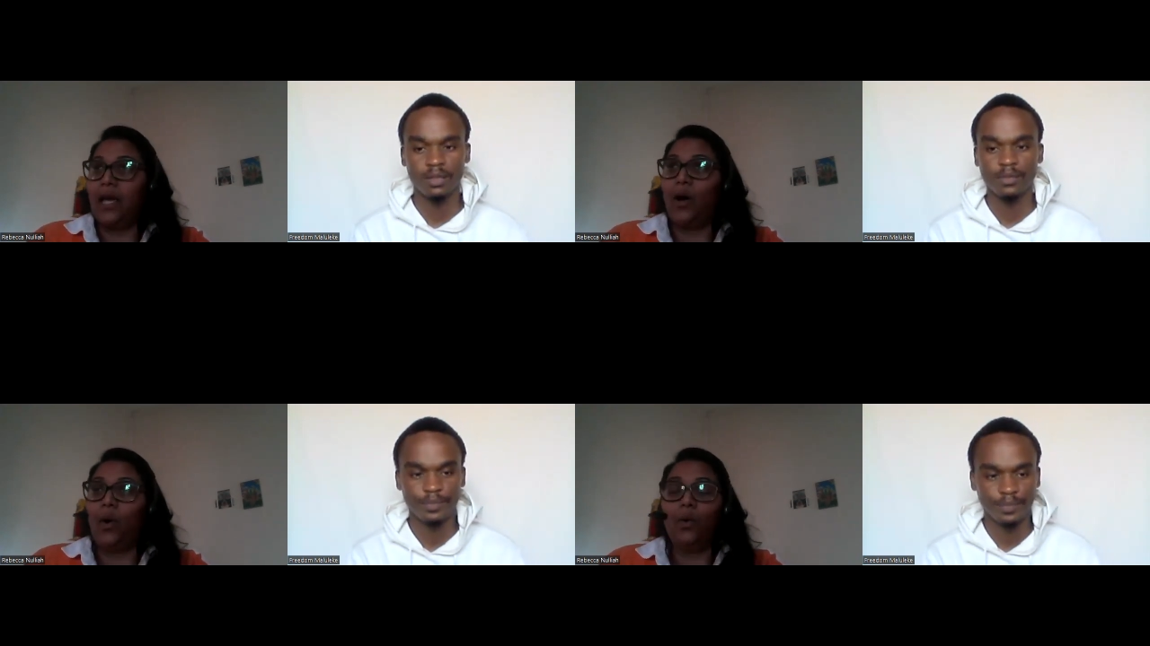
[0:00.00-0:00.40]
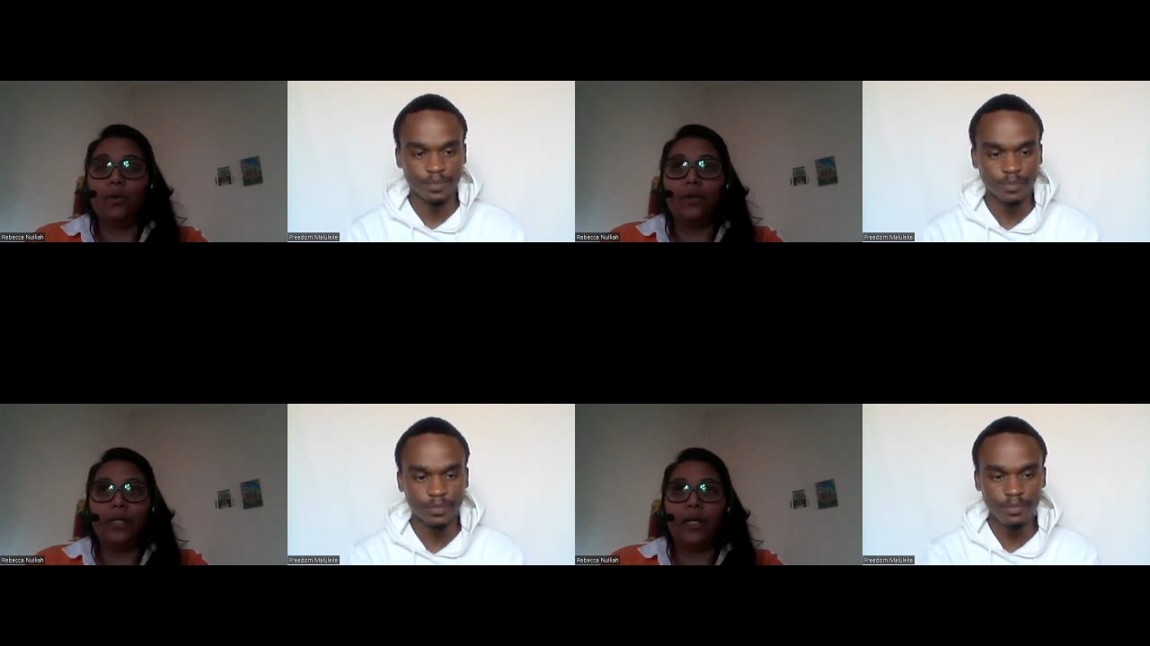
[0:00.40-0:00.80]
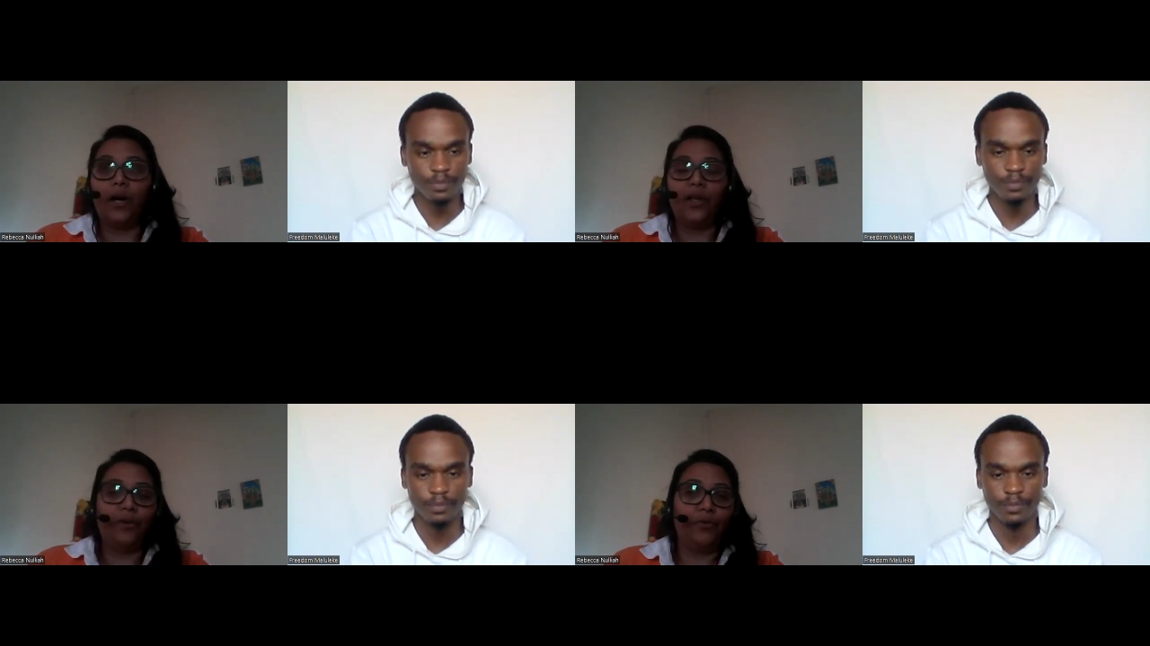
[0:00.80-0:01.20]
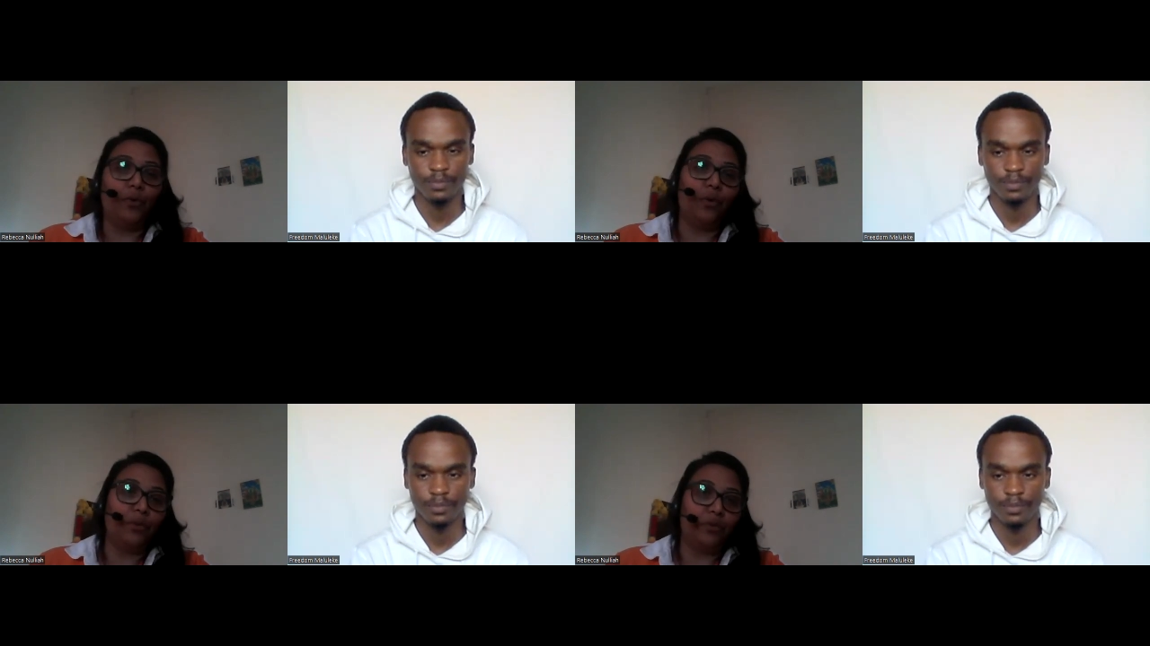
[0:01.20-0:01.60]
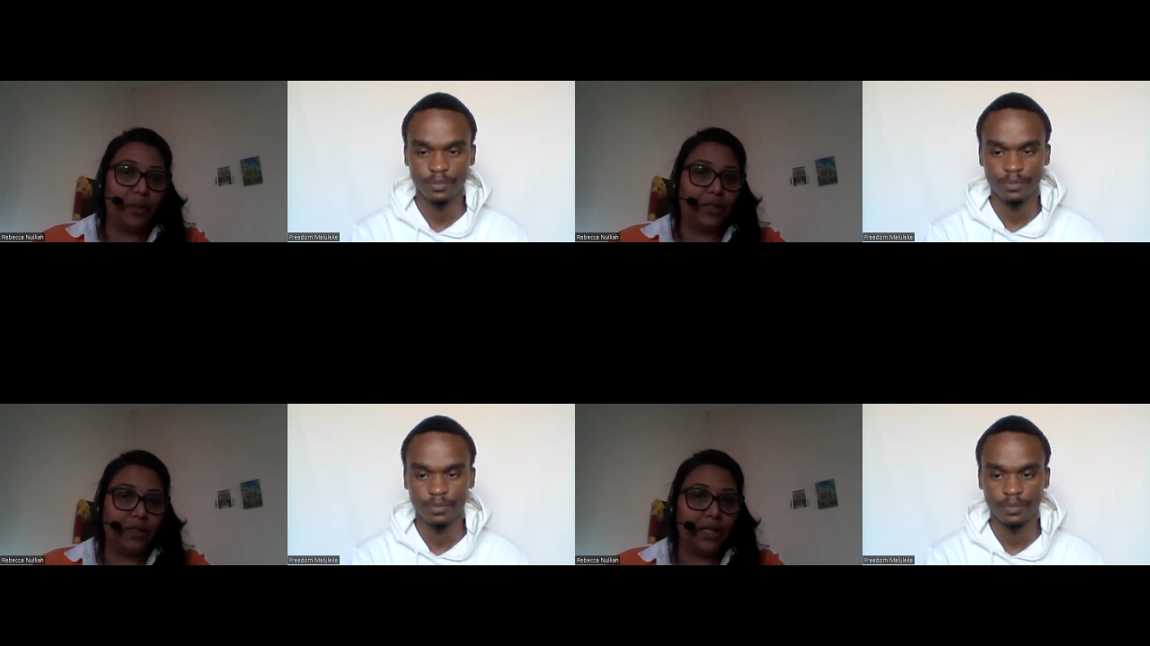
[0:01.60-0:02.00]
Speaker 1: all the other form of
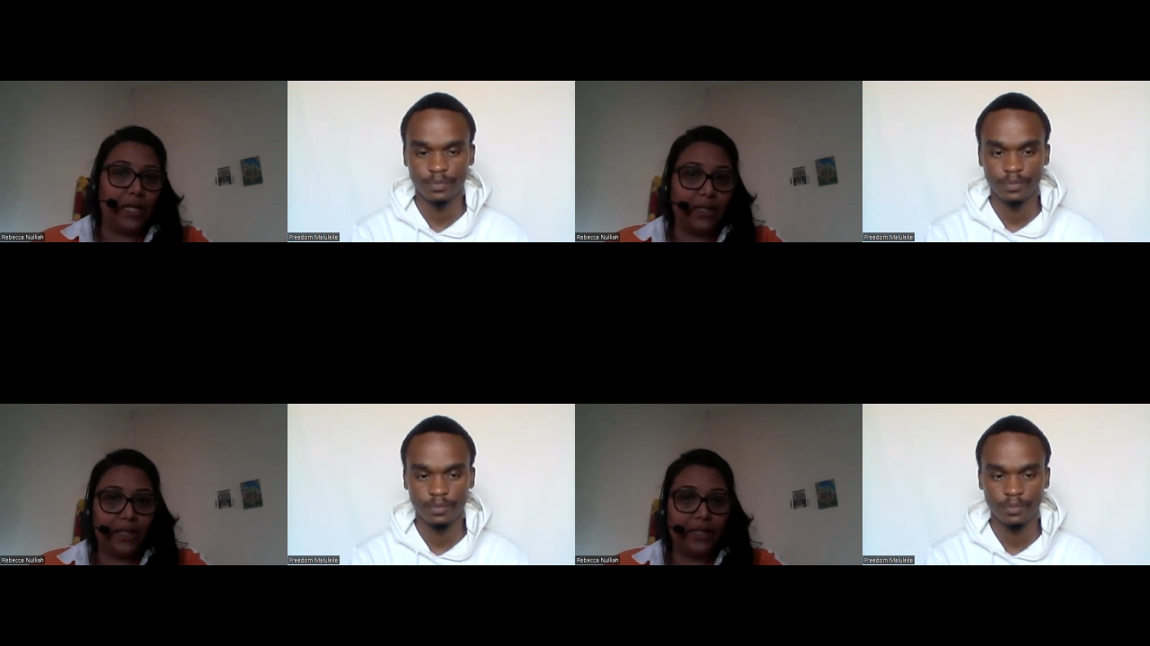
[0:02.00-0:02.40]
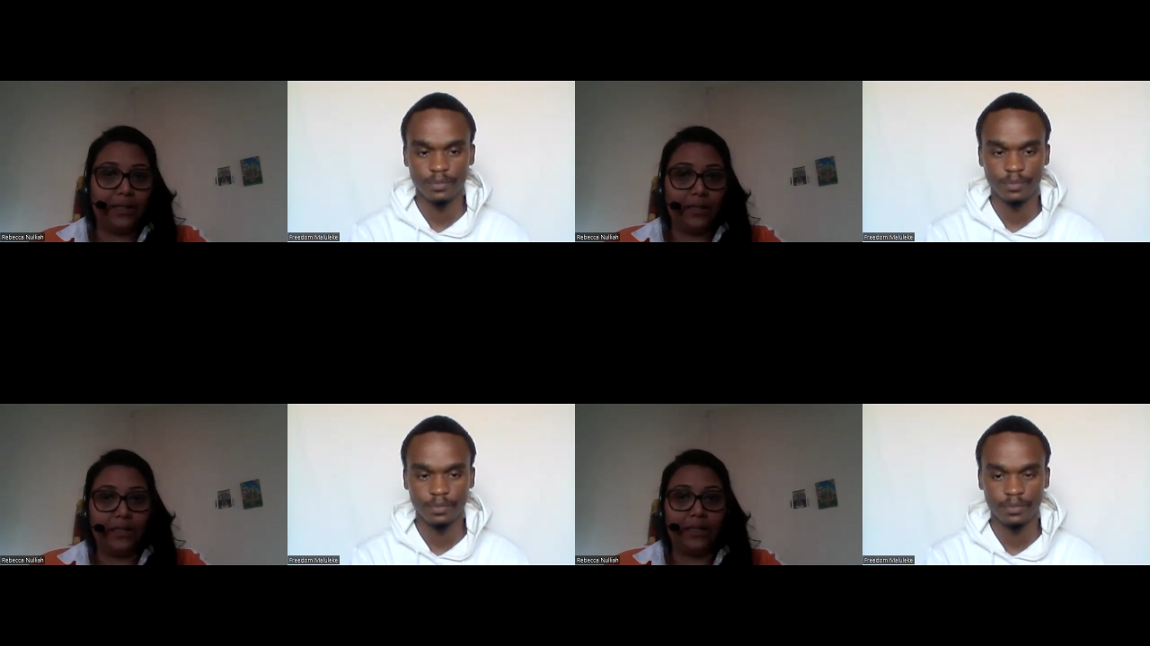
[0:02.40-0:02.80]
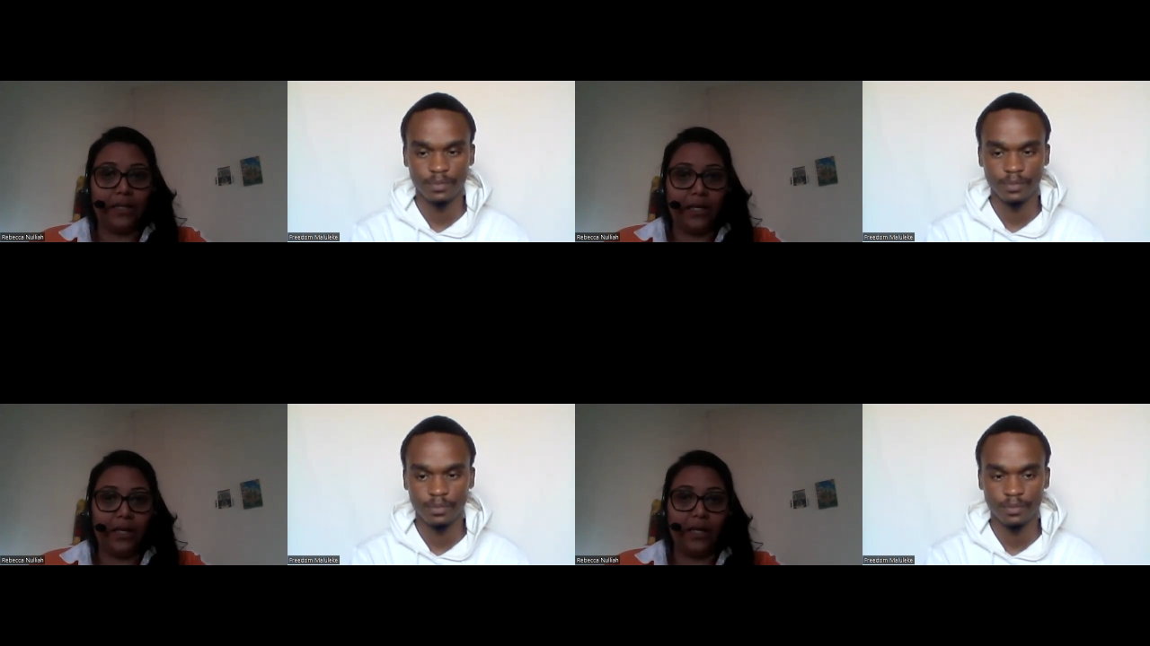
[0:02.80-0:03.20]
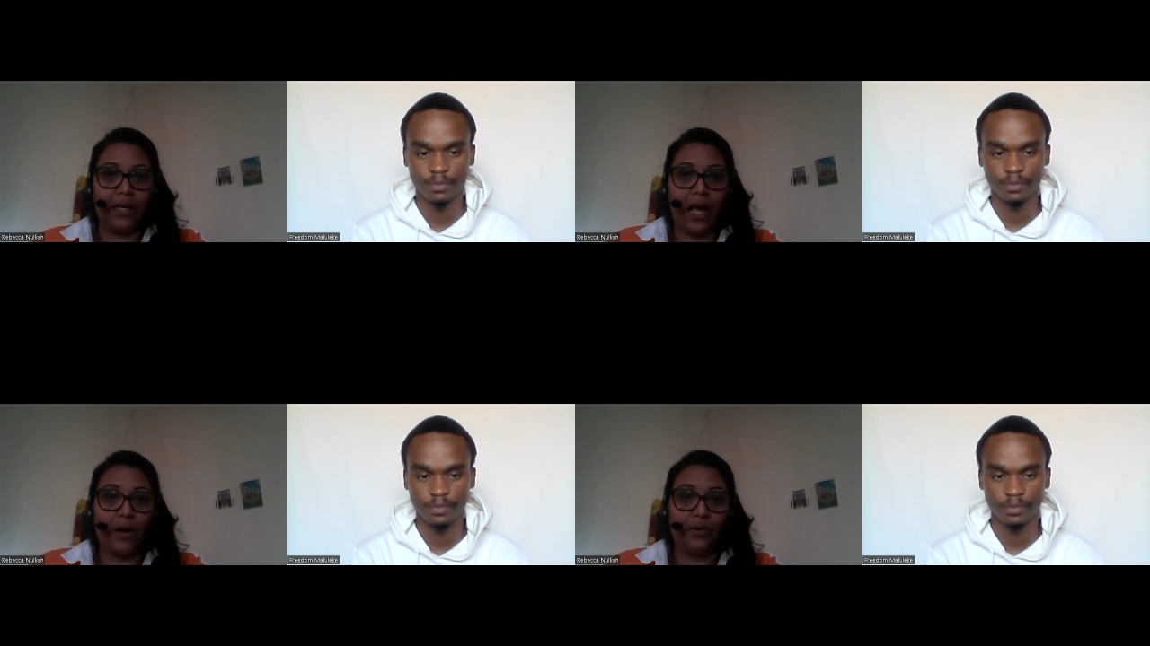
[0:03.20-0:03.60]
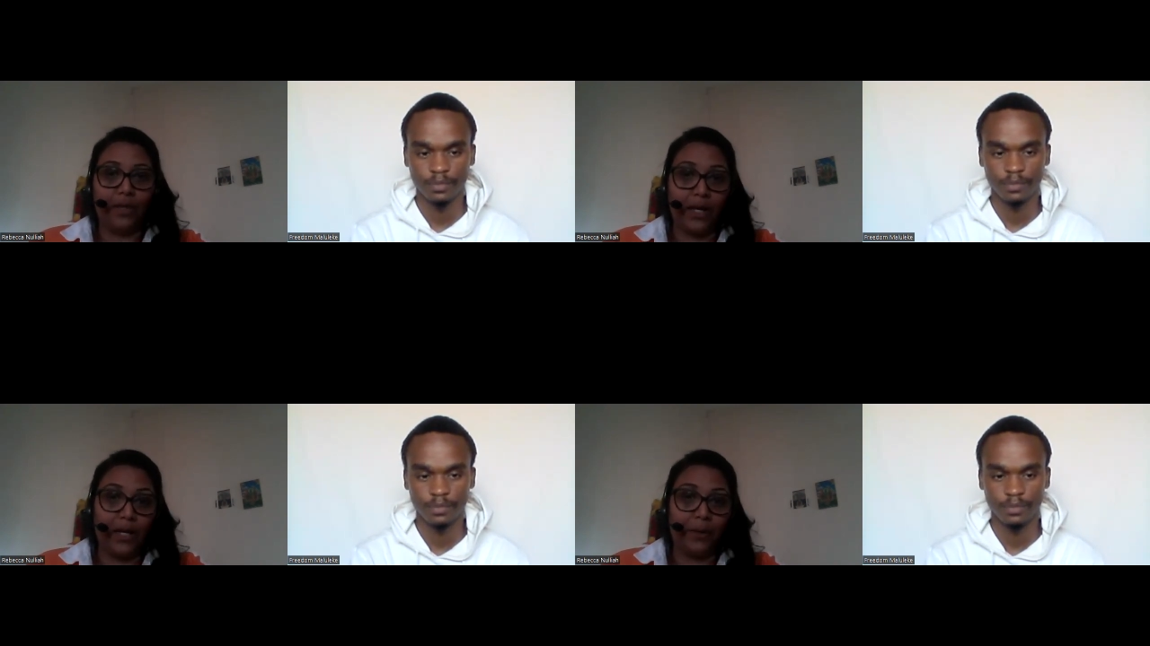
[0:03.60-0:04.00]
mental illnesses uh, out
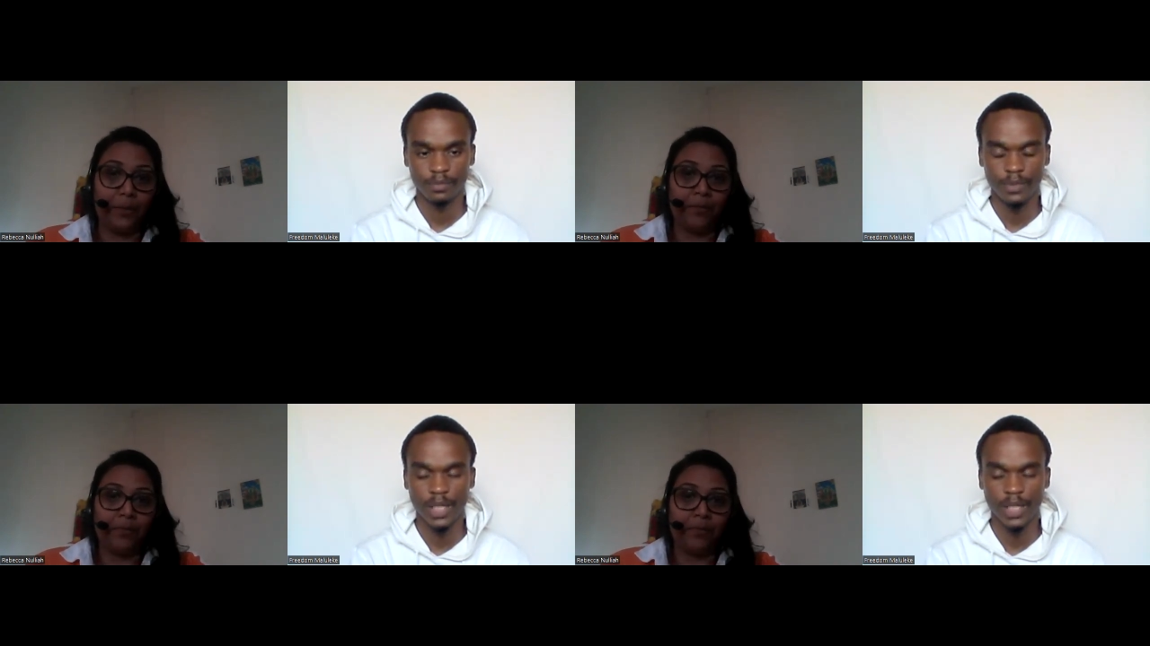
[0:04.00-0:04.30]
there